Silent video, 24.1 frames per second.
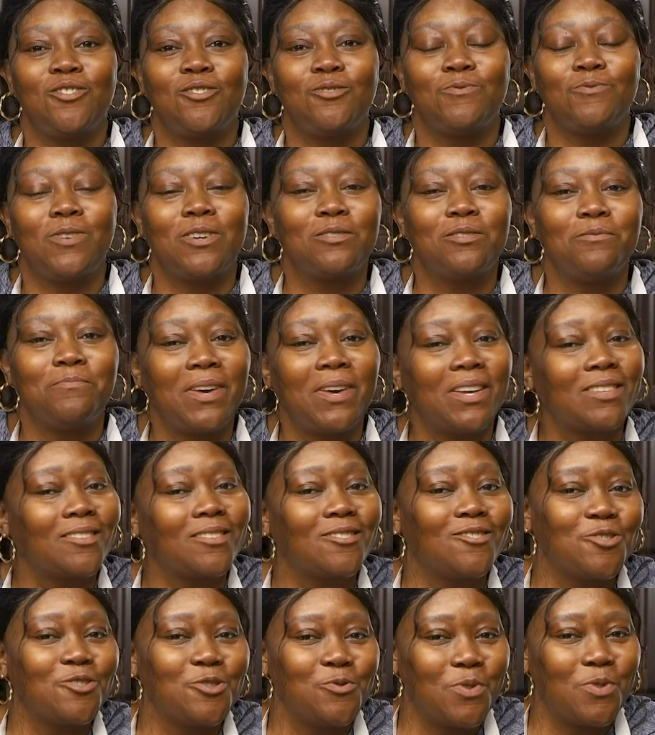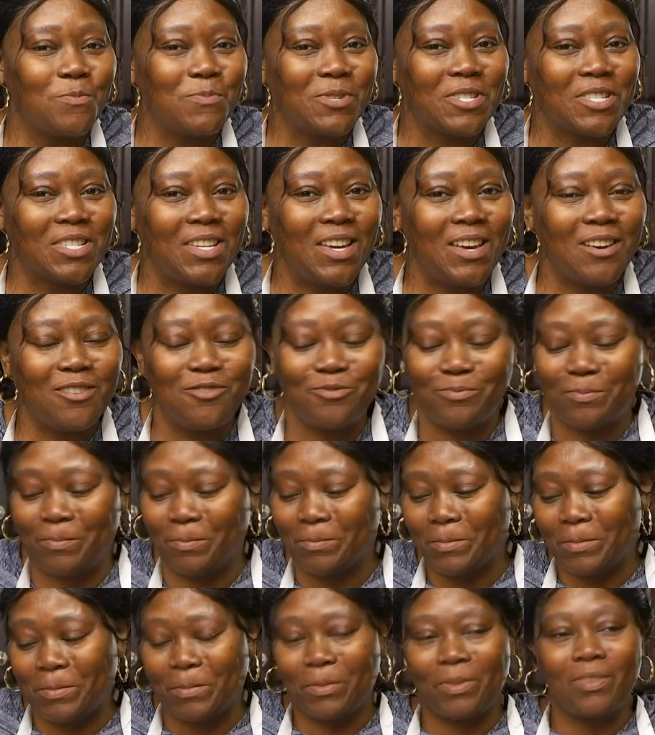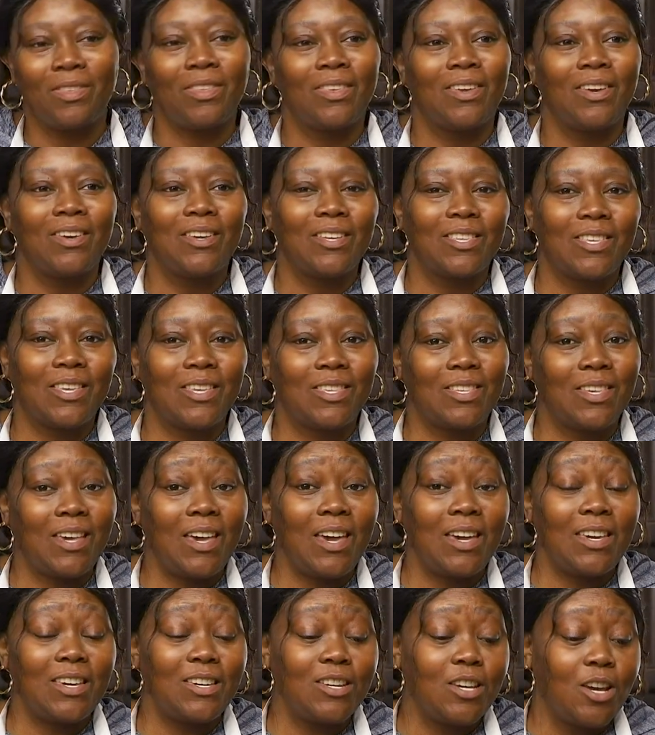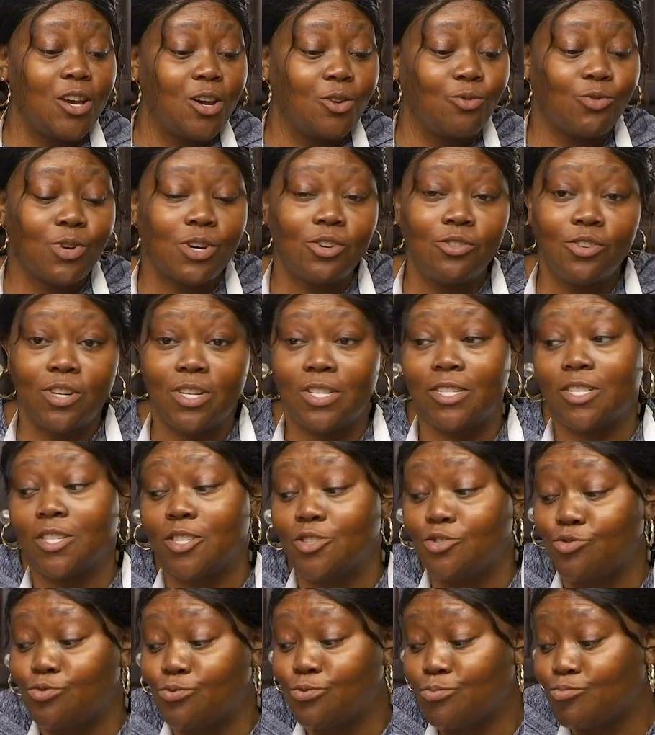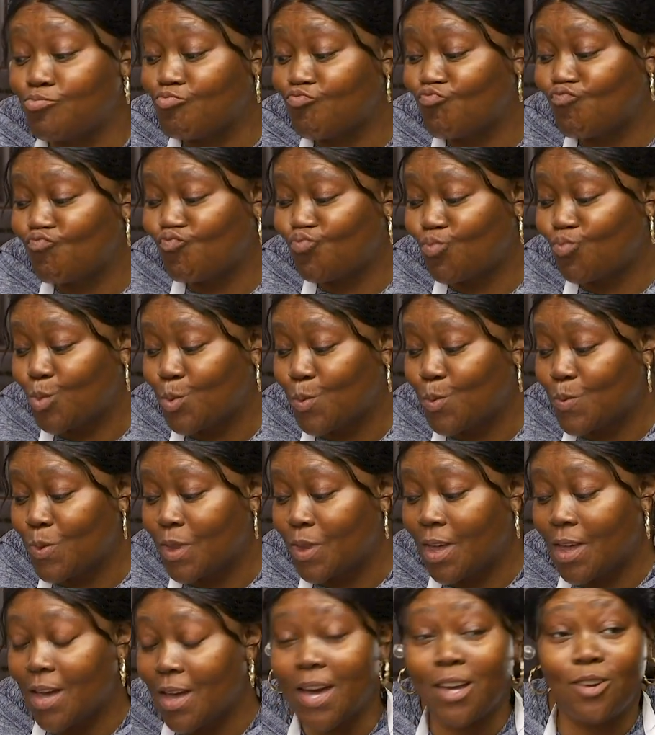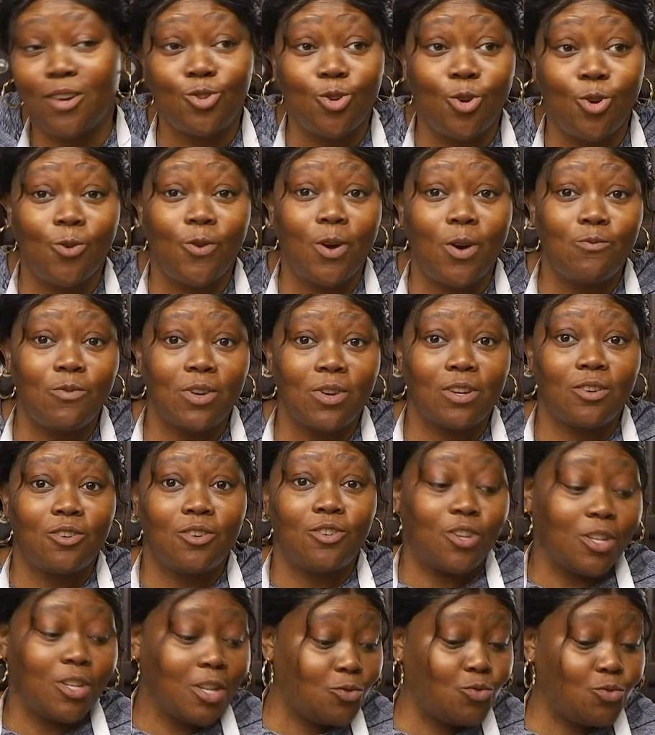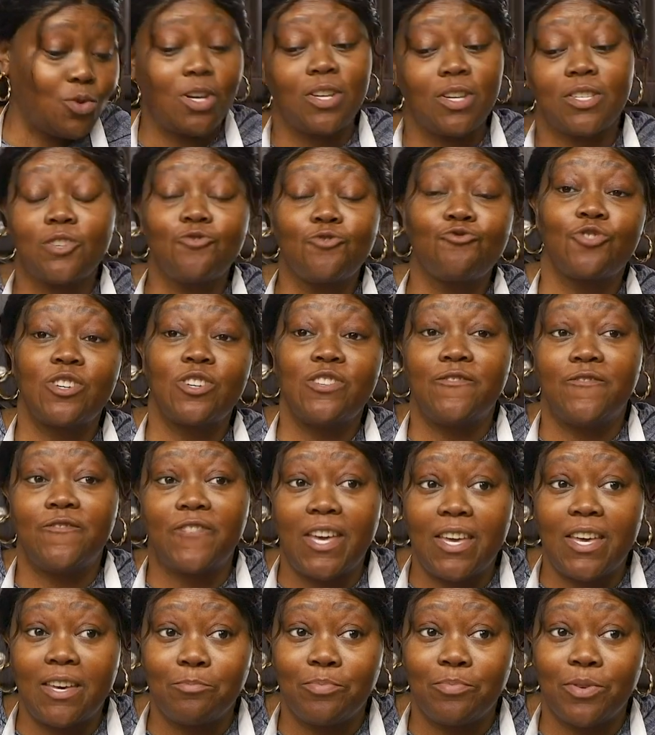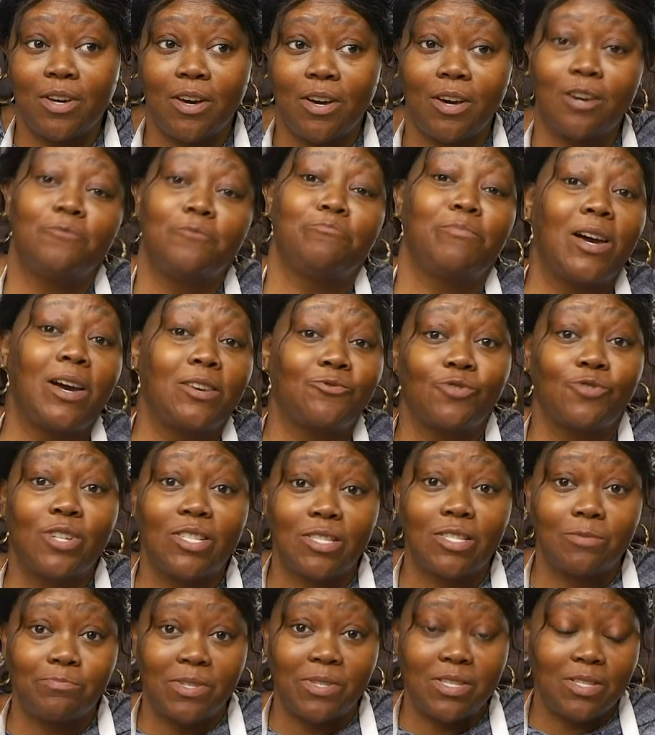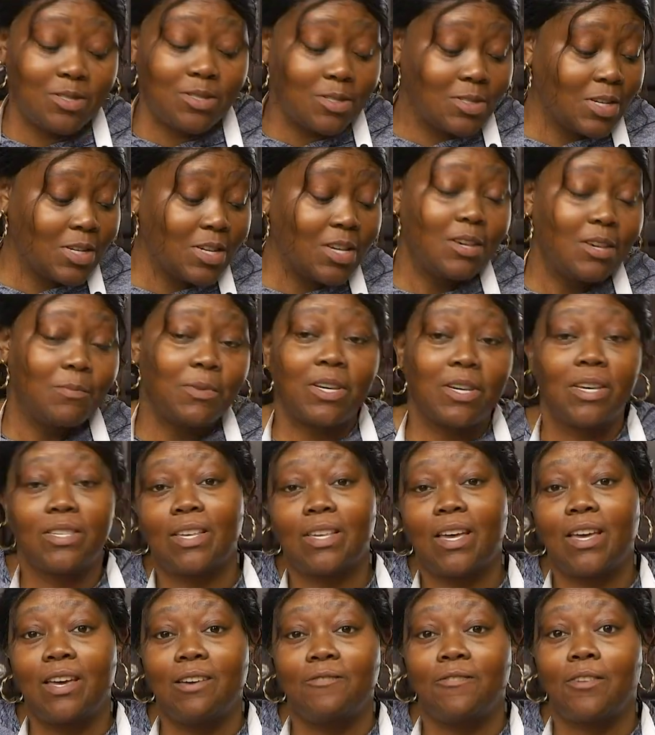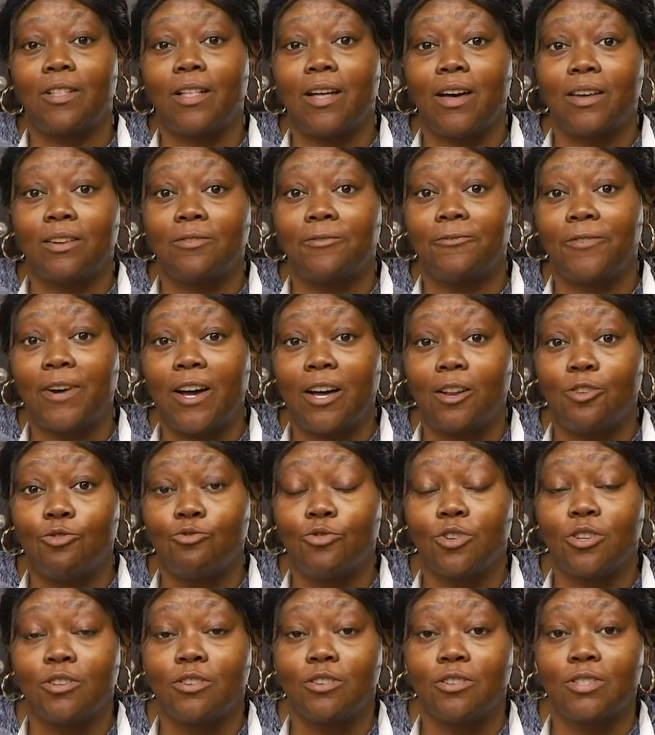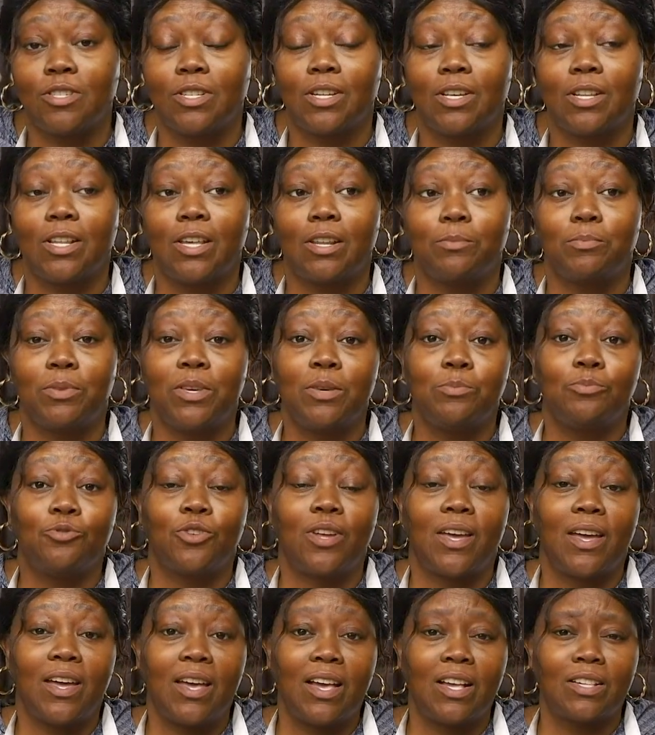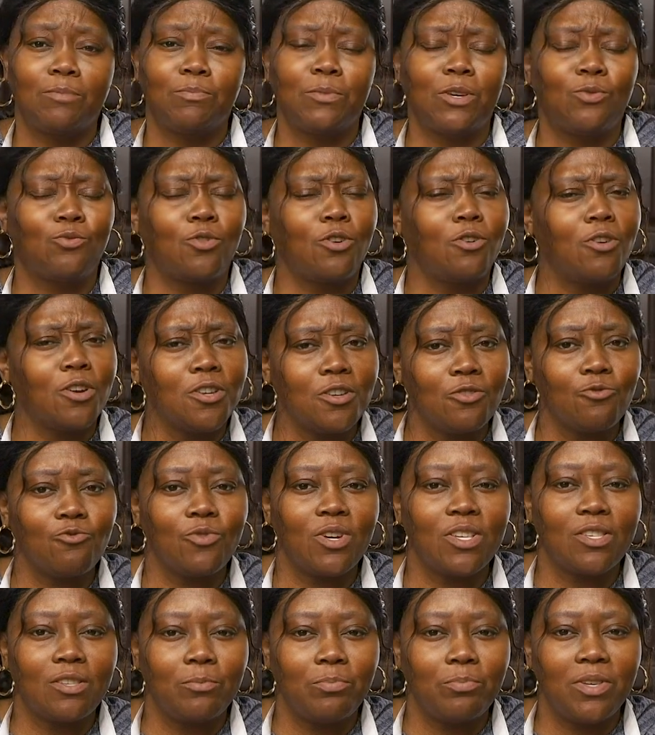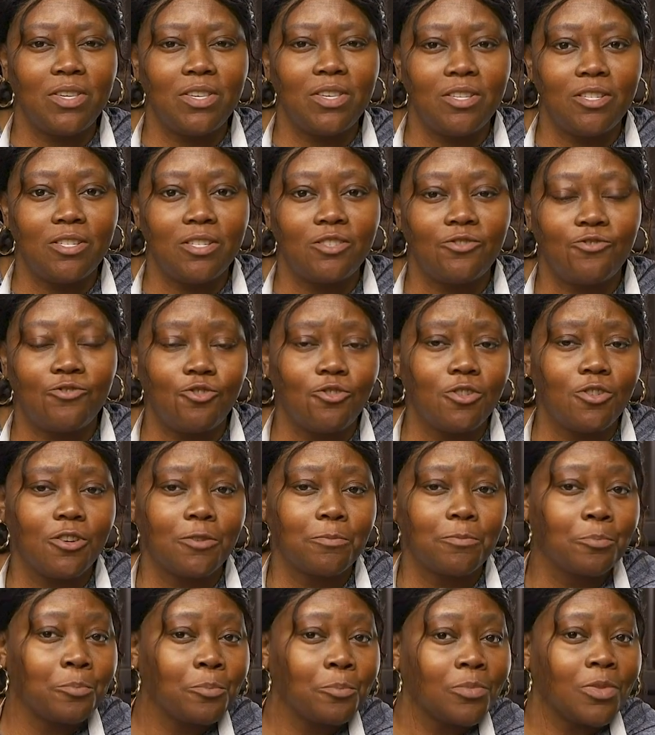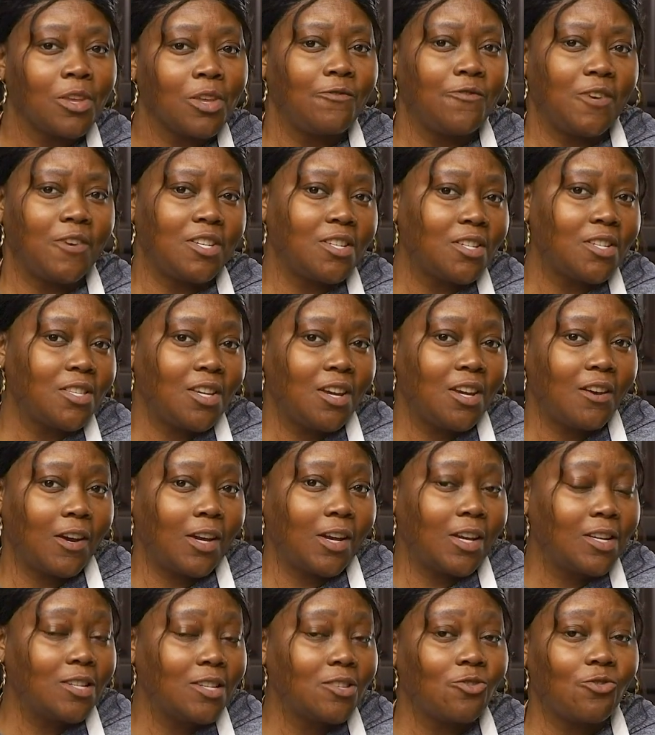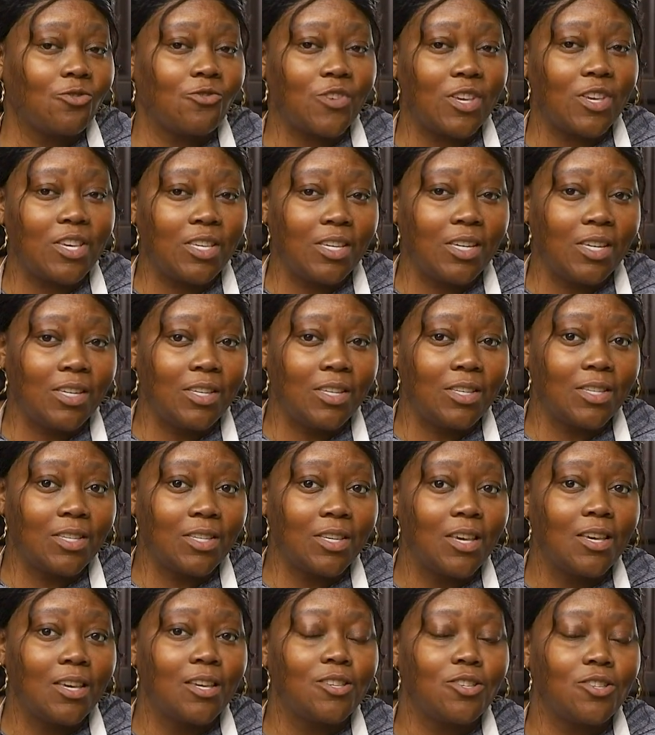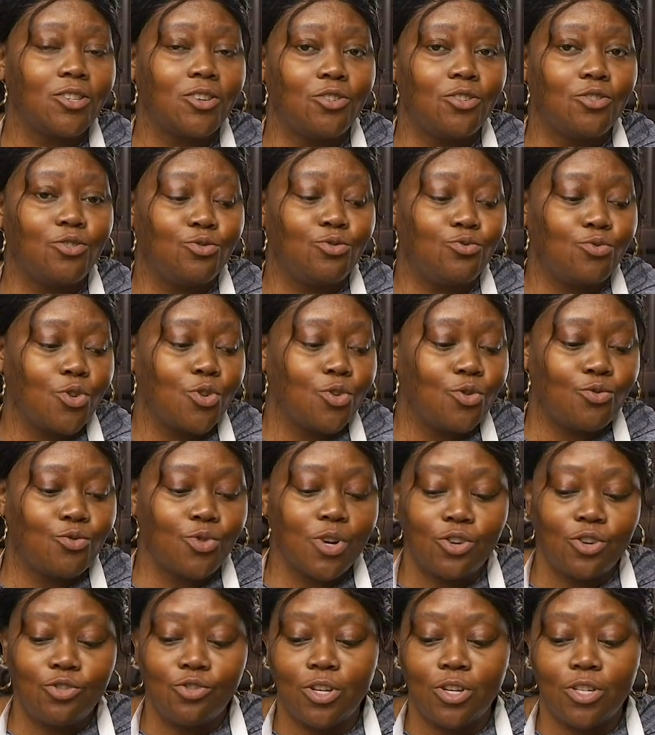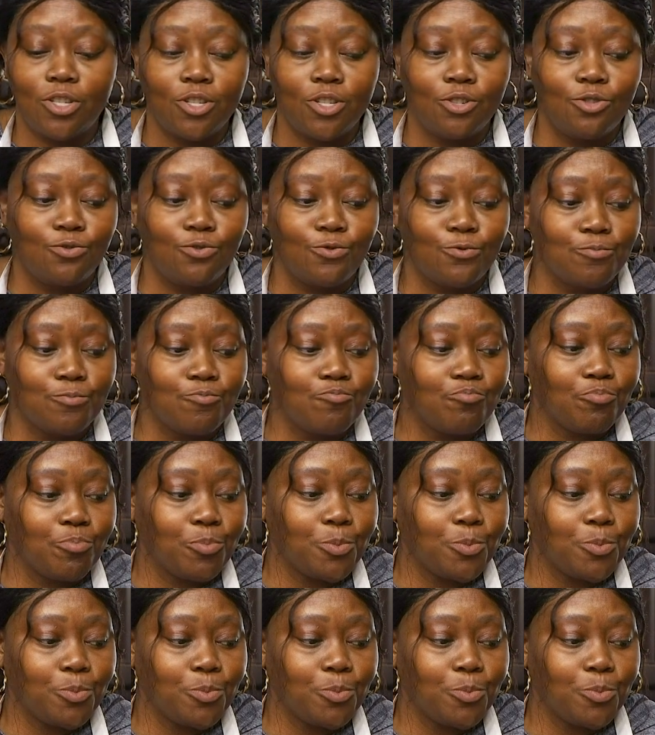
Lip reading: Michelle. Welcome back to Cooking with Michelle. Today we're going to do, I don't know if I want to call it, well, it's a revamp of my recipes because I have a lot of followers and a lot of people that ask me, well, are your recipes for vegetarians or vegans? So we're going to do